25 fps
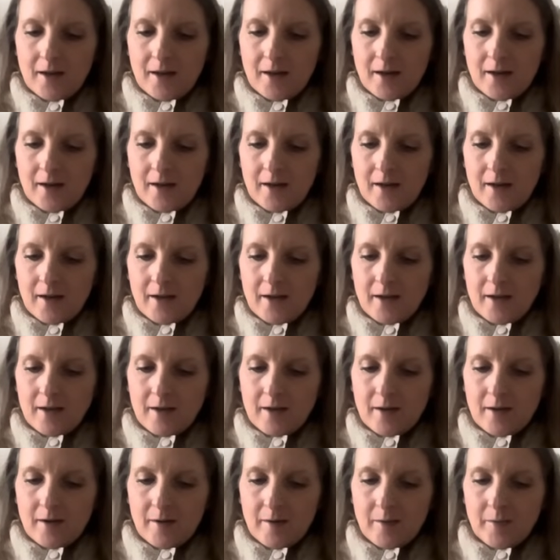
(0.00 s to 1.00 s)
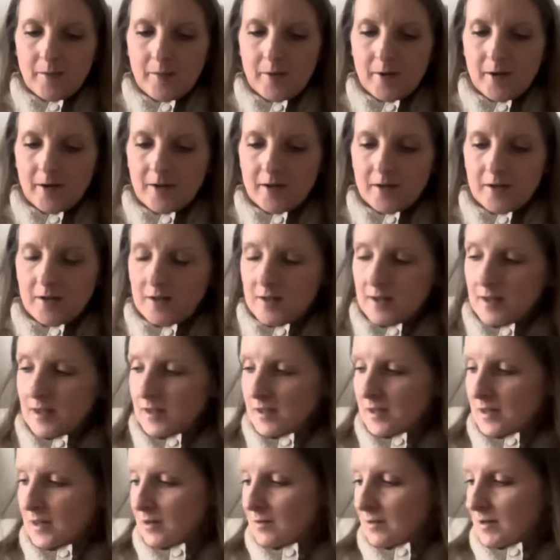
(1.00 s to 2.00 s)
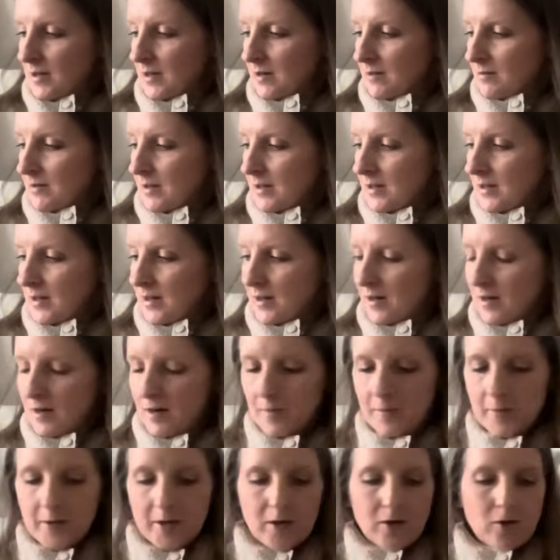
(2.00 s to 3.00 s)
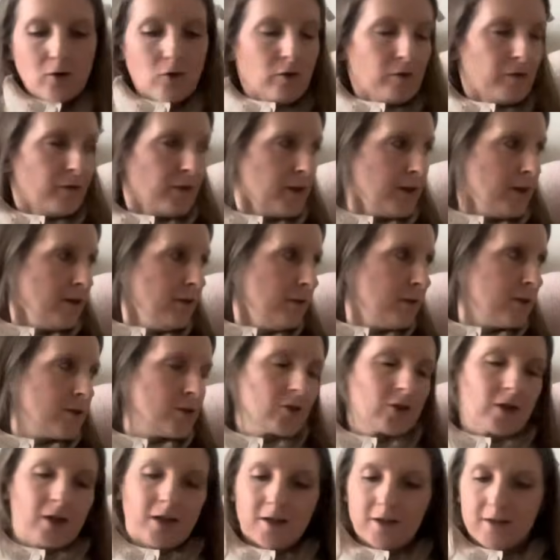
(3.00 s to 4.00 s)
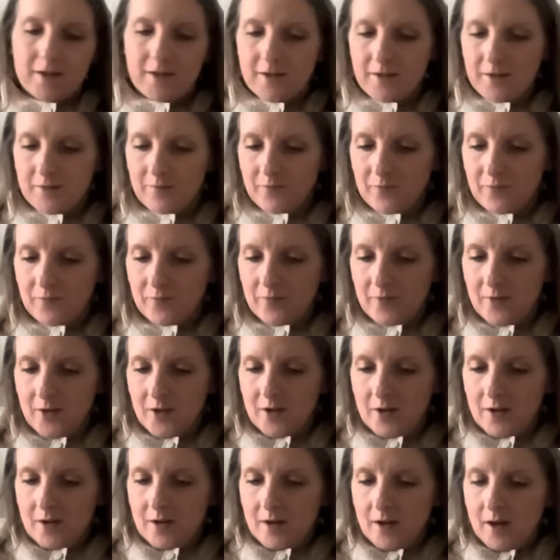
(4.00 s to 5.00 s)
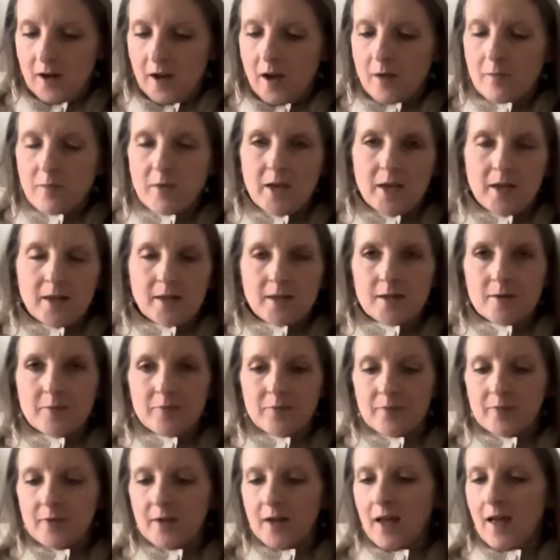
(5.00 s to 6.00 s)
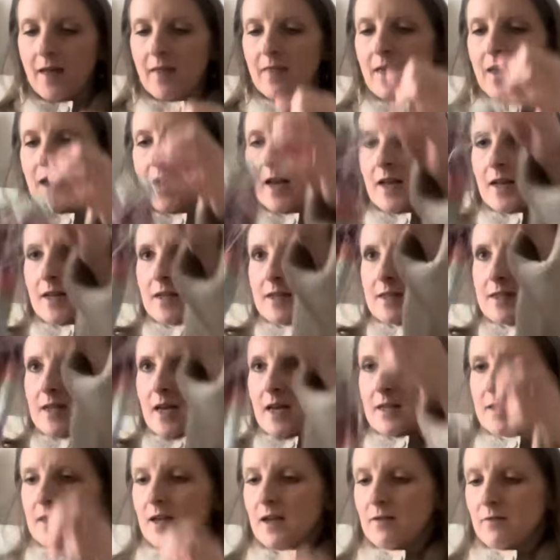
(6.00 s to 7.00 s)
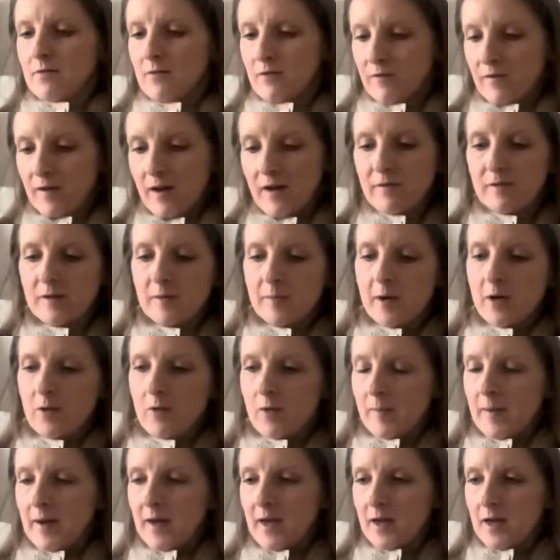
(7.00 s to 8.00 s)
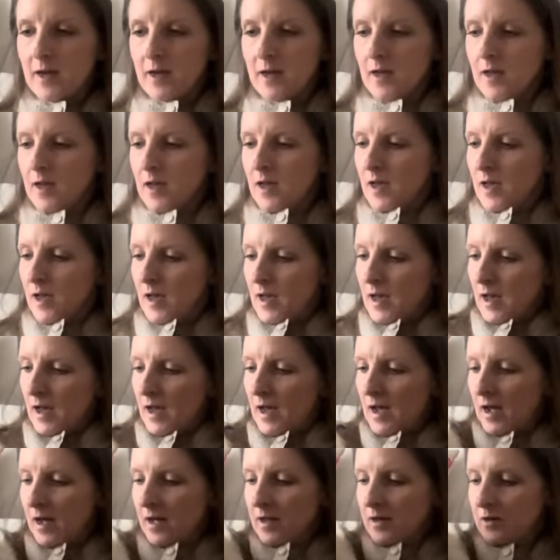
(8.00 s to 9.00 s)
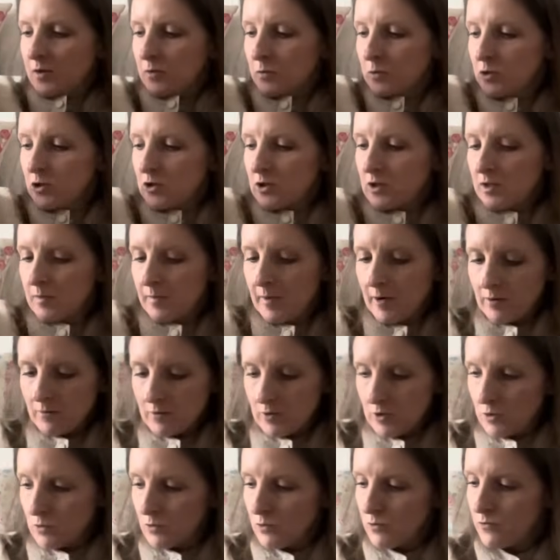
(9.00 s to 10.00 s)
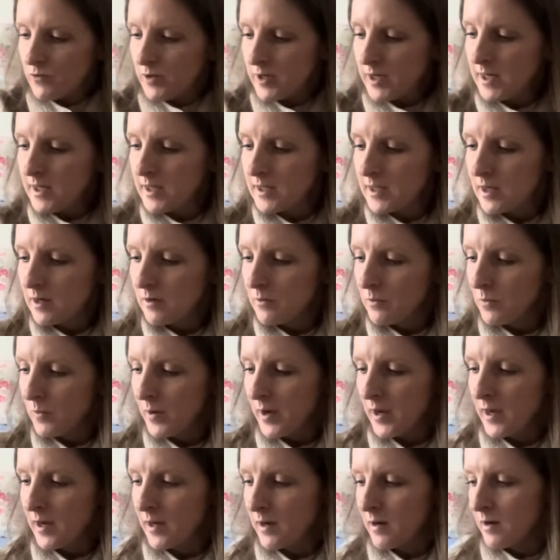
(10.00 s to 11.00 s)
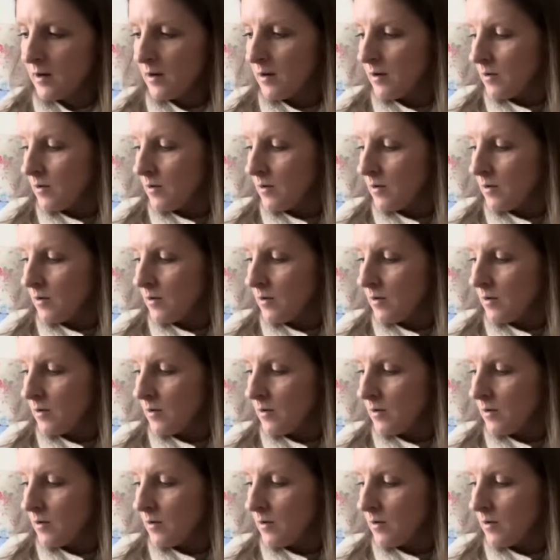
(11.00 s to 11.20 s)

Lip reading: I am sitting down here with a cup of coffee, which I made, and then sat down, faffed about a bit, and was just about to go and reheat it when